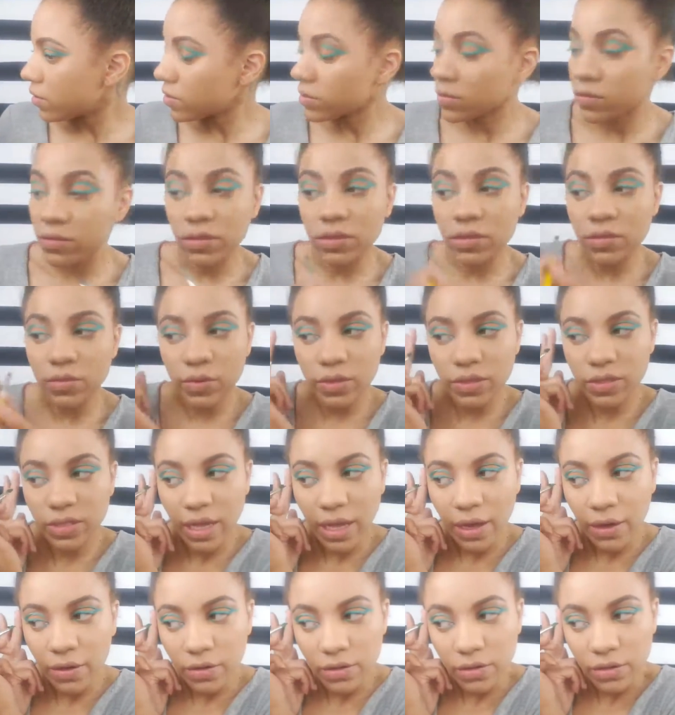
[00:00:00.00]
So this one's
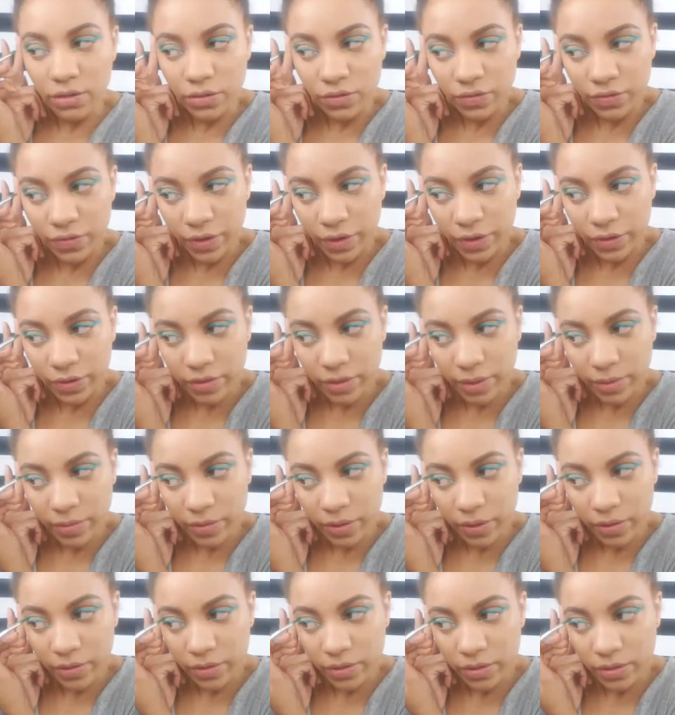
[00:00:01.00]
out a little further, I'm
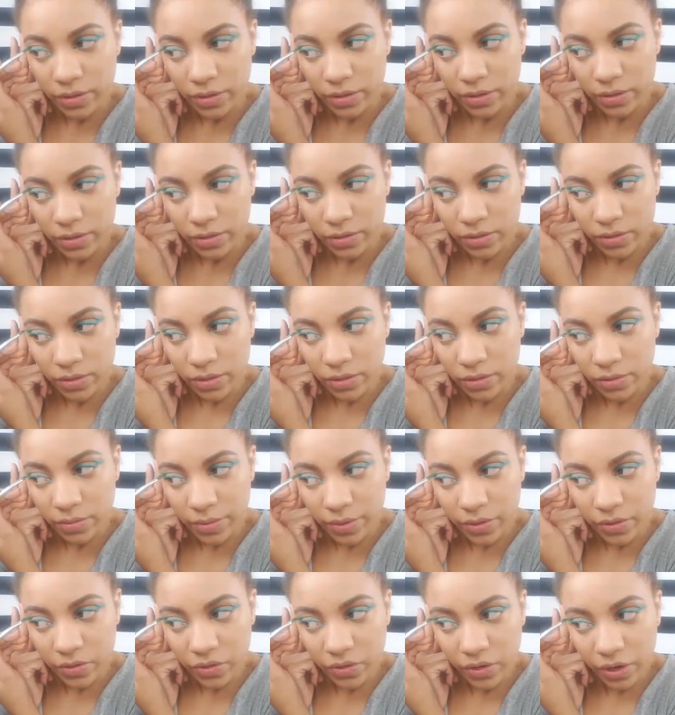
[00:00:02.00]
noticing. It's a little
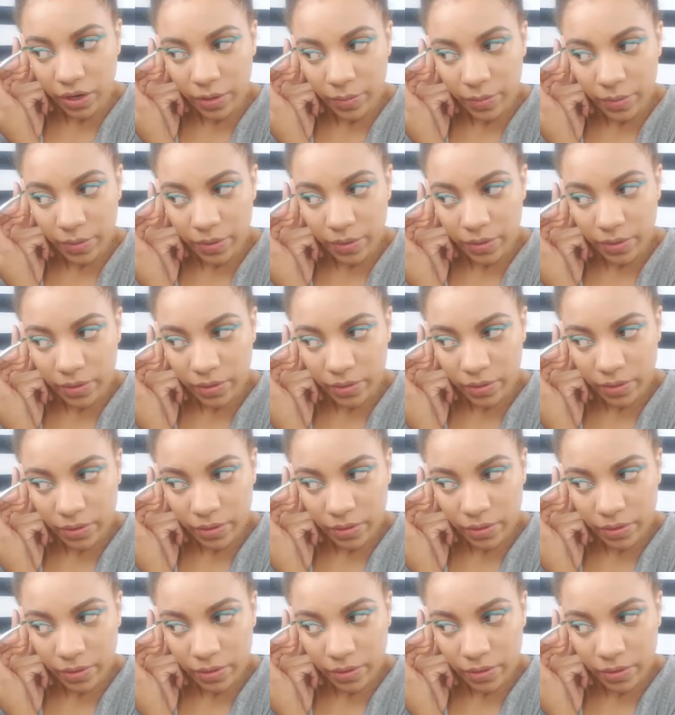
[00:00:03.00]
bit sharper.